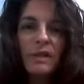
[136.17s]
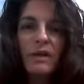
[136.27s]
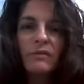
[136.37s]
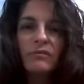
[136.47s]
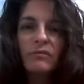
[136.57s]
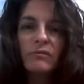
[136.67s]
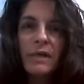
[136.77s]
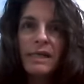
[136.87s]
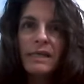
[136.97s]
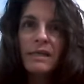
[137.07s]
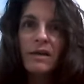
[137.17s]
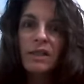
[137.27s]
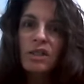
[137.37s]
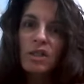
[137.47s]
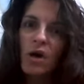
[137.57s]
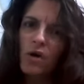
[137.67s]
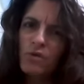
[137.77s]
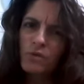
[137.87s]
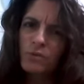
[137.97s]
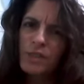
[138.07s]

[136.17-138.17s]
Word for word: lot of Reiki on its own,